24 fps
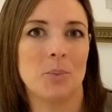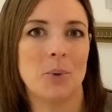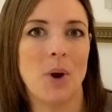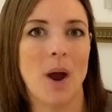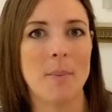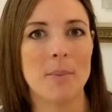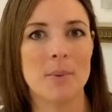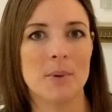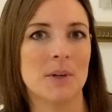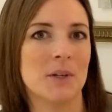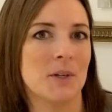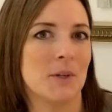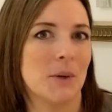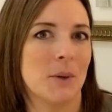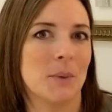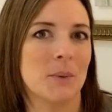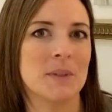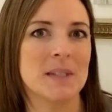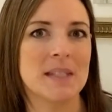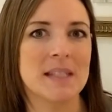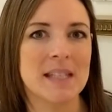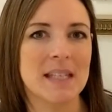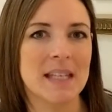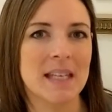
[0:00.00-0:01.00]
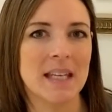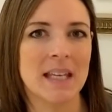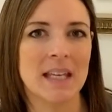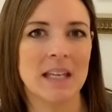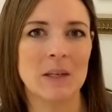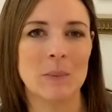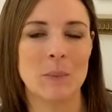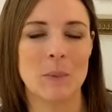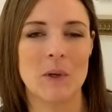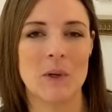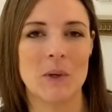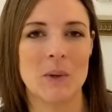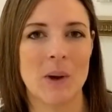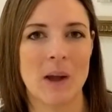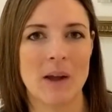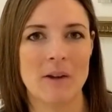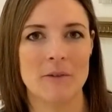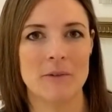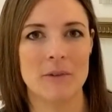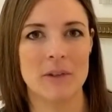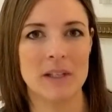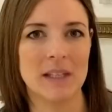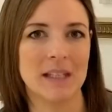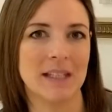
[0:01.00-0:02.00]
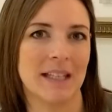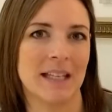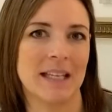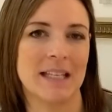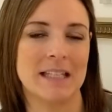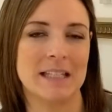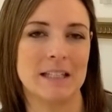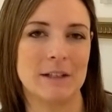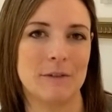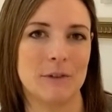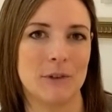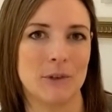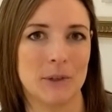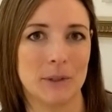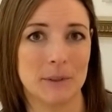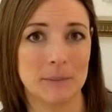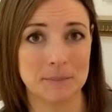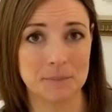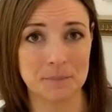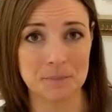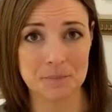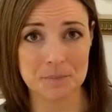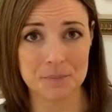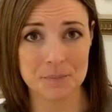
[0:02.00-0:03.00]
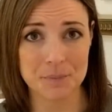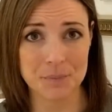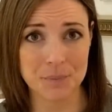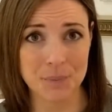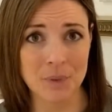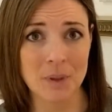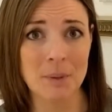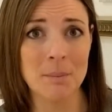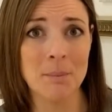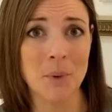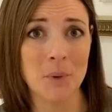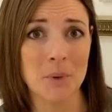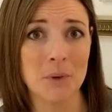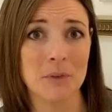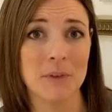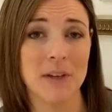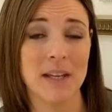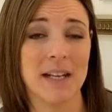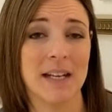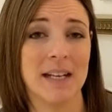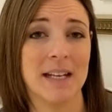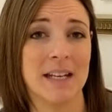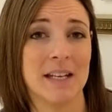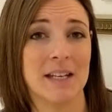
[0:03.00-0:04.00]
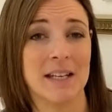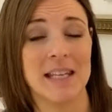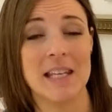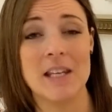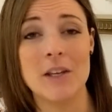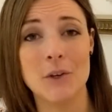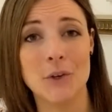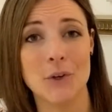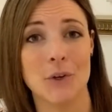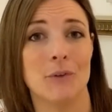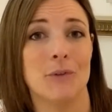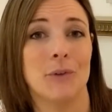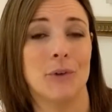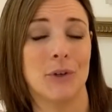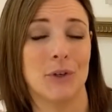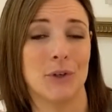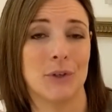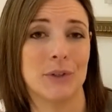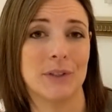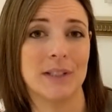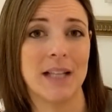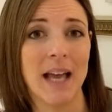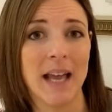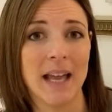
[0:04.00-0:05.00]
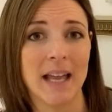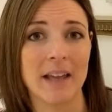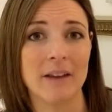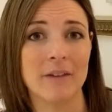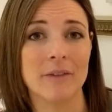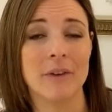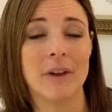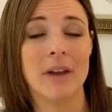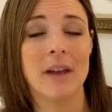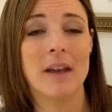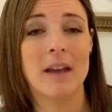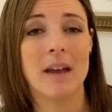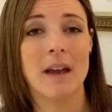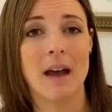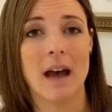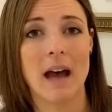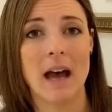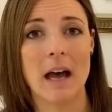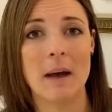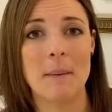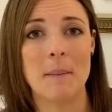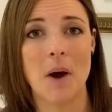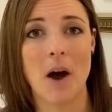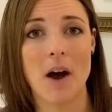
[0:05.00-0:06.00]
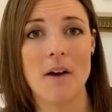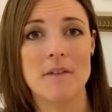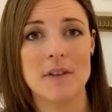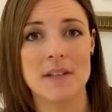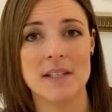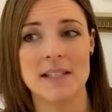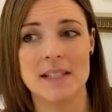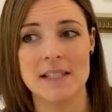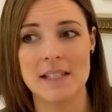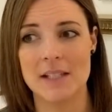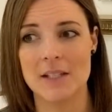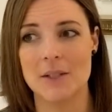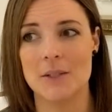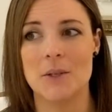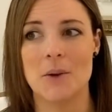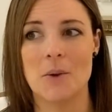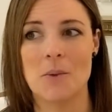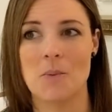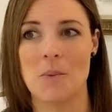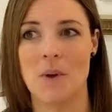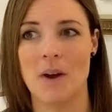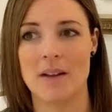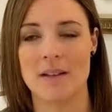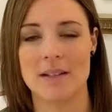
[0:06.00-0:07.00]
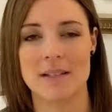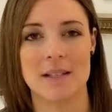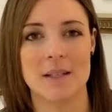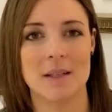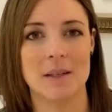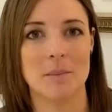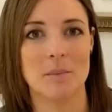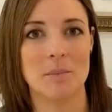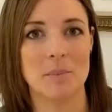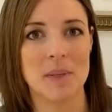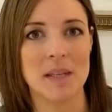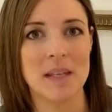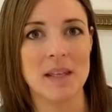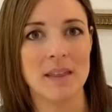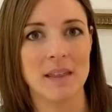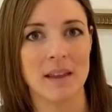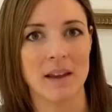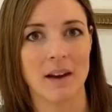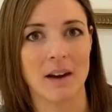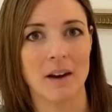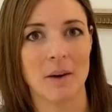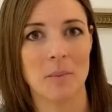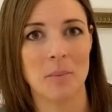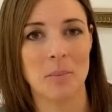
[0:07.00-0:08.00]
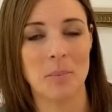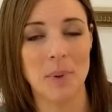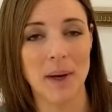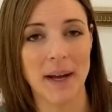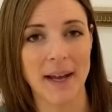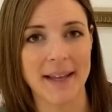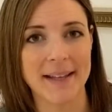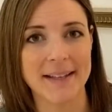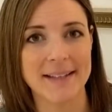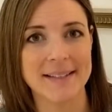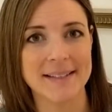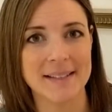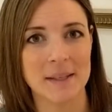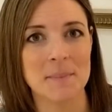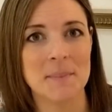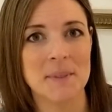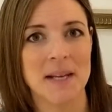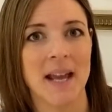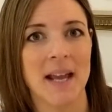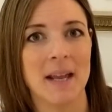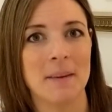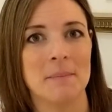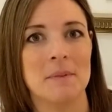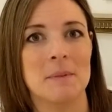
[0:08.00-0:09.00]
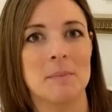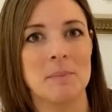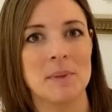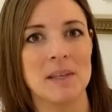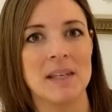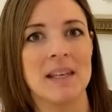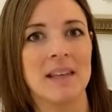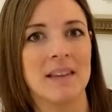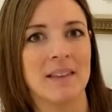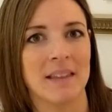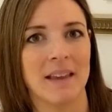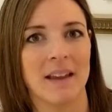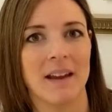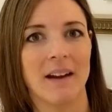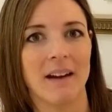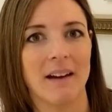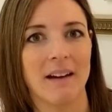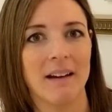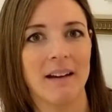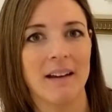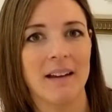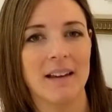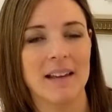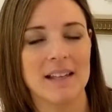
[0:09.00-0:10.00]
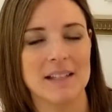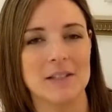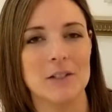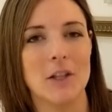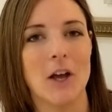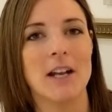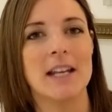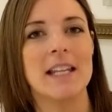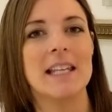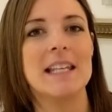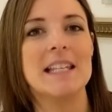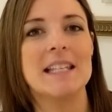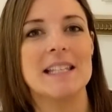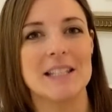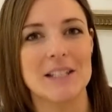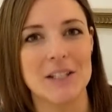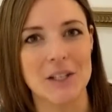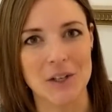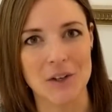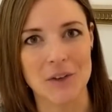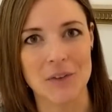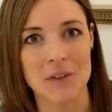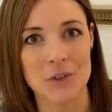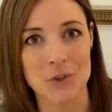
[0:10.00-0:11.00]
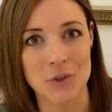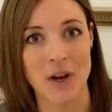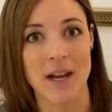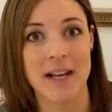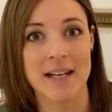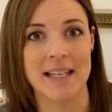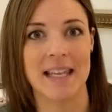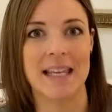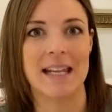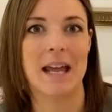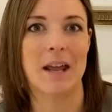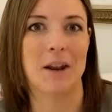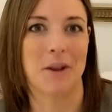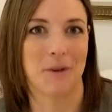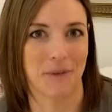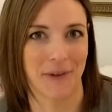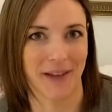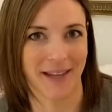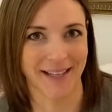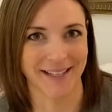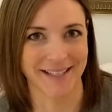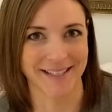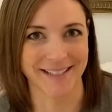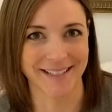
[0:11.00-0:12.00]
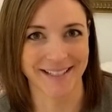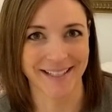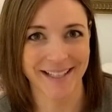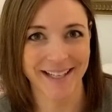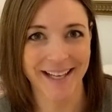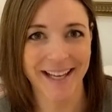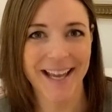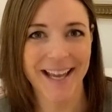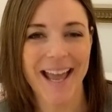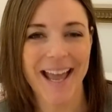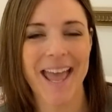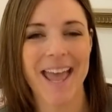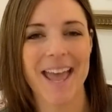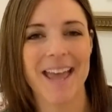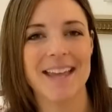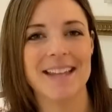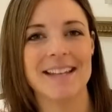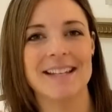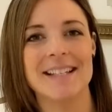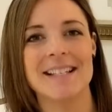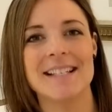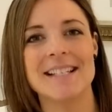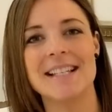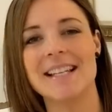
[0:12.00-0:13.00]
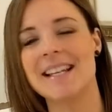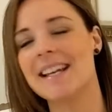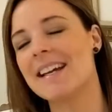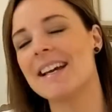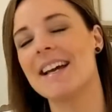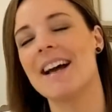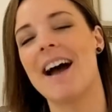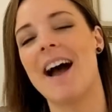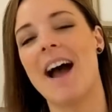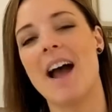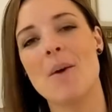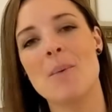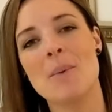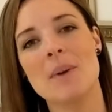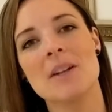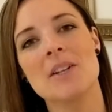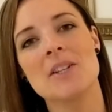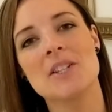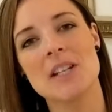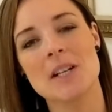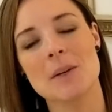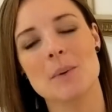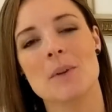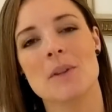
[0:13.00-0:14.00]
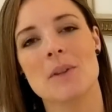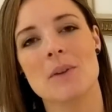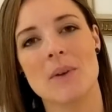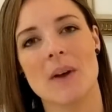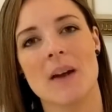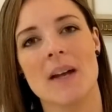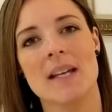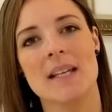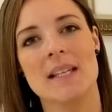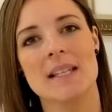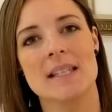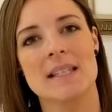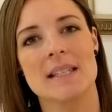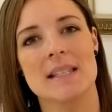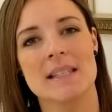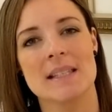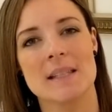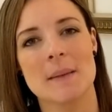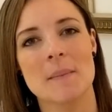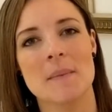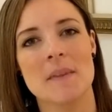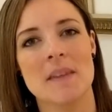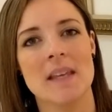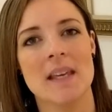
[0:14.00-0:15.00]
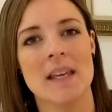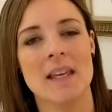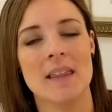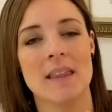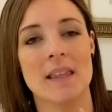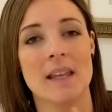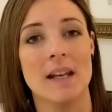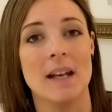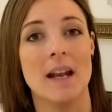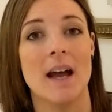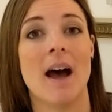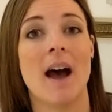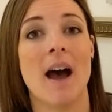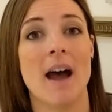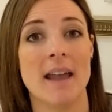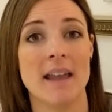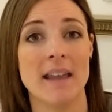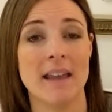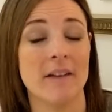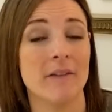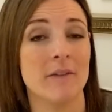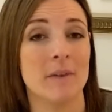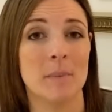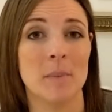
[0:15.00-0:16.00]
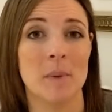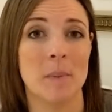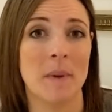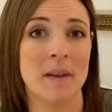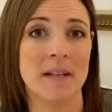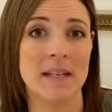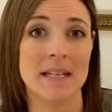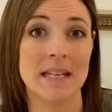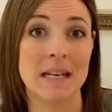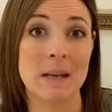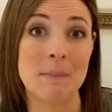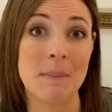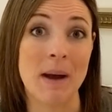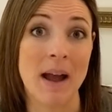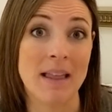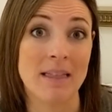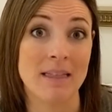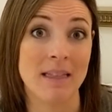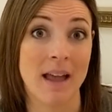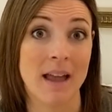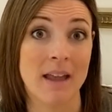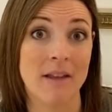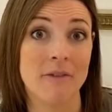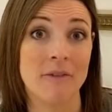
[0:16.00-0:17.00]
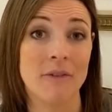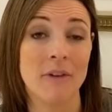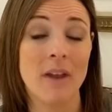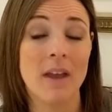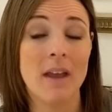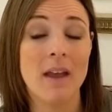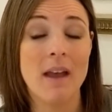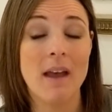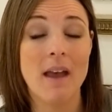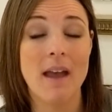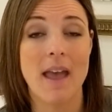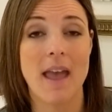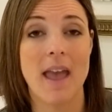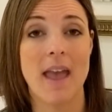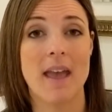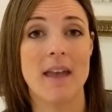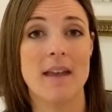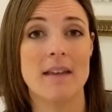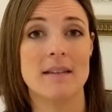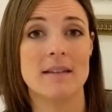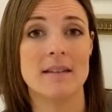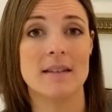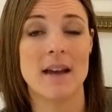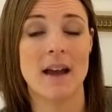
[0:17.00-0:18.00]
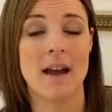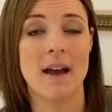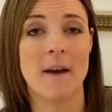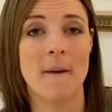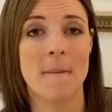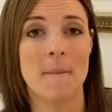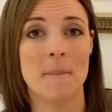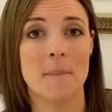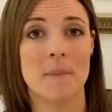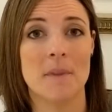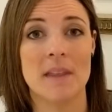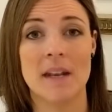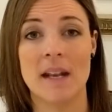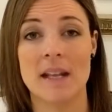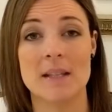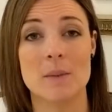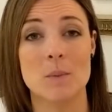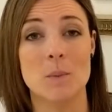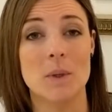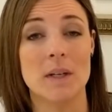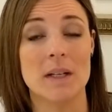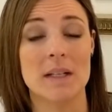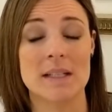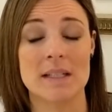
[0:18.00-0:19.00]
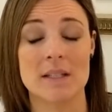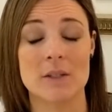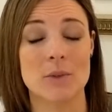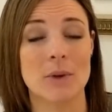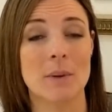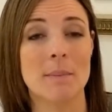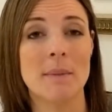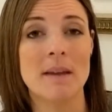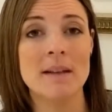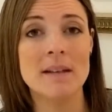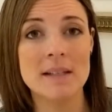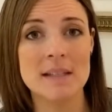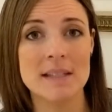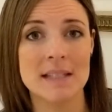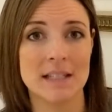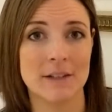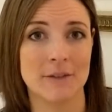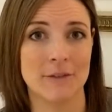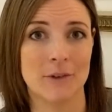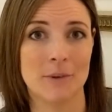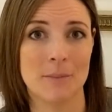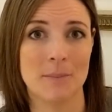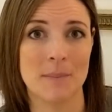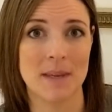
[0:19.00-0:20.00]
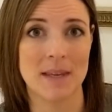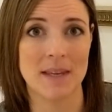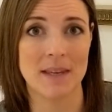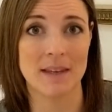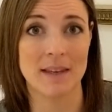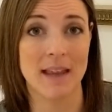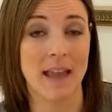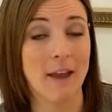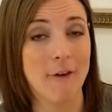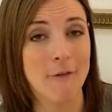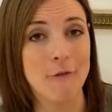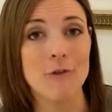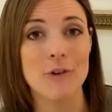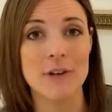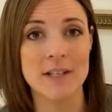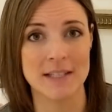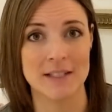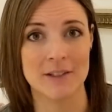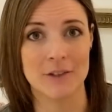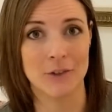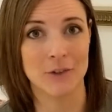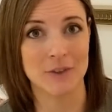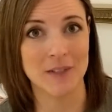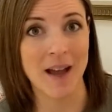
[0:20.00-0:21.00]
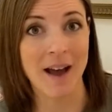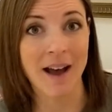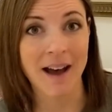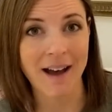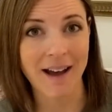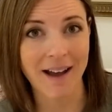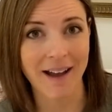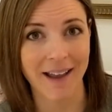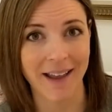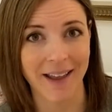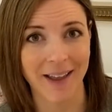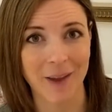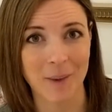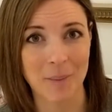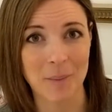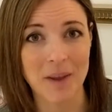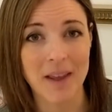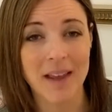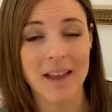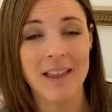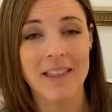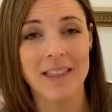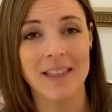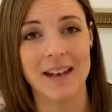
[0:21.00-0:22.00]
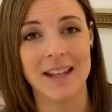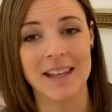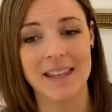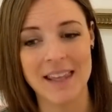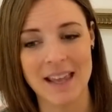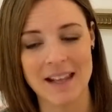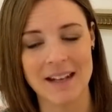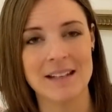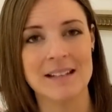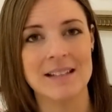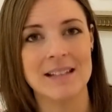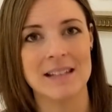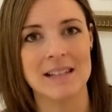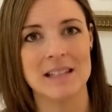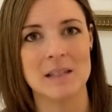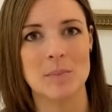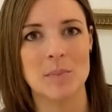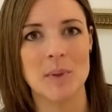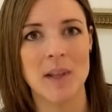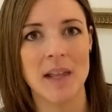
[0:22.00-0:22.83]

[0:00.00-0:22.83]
proper in your own skin, where you're not feeling like as if you're motivated and eager for your life. Obviously, you don't want to be there, but sometimes being there is a lot easier than trying to get out of it. And I want to share with you guys something that I have implemented in my life, and that has worked tremendously for me every single time that I get into this